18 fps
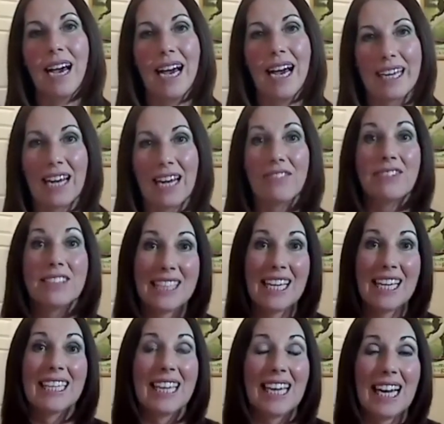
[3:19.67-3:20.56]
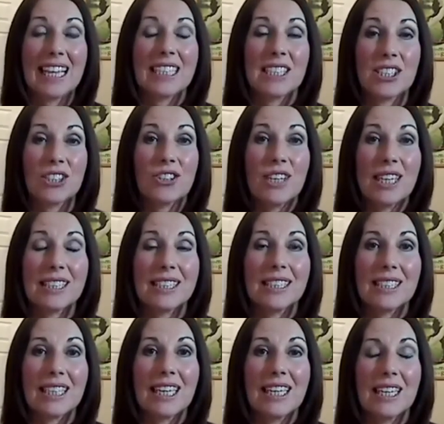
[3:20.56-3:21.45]
and I've certainly had
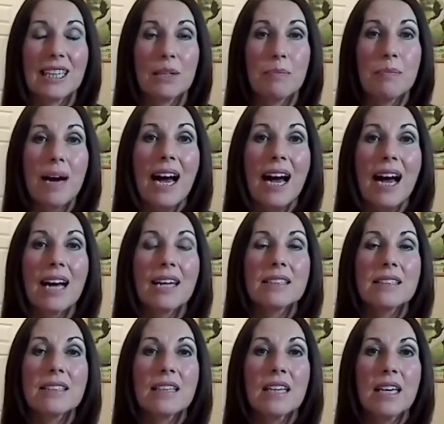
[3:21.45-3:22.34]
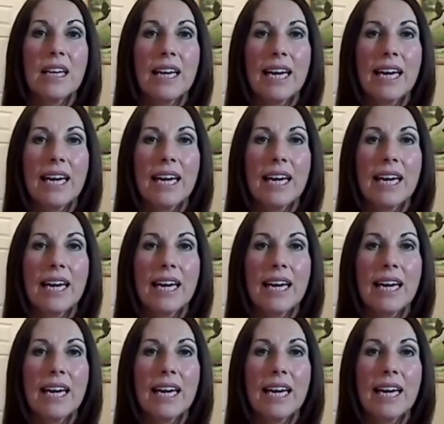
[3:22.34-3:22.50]
stressed skin in the past,